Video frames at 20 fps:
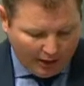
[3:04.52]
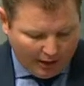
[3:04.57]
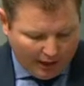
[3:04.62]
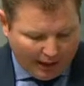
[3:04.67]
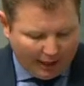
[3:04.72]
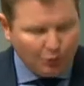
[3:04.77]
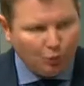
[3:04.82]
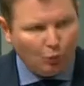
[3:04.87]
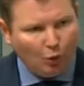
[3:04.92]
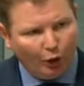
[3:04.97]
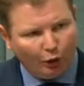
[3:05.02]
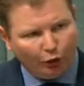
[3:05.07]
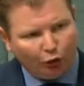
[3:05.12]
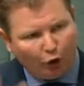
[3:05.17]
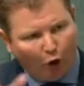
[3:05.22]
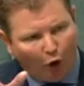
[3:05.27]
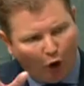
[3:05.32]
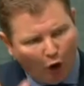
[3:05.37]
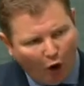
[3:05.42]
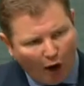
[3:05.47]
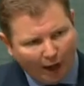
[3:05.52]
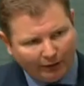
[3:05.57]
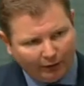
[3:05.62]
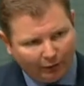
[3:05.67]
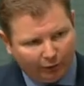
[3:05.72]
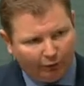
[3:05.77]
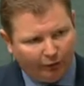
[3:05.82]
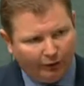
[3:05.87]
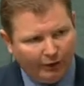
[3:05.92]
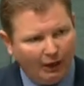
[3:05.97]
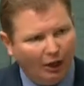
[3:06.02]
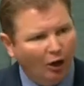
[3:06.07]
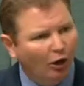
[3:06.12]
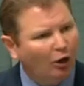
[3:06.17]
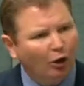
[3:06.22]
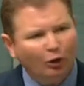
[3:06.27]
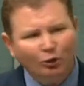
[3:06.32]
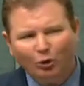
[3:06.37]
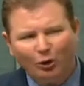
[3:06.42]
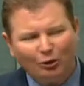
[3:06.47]
has worked tirelessly
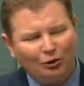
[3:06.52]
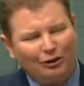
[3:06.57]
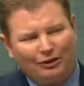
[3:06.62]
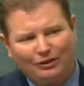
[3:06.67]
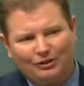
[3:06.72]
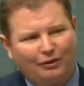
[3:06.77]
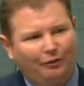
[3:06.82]
on not just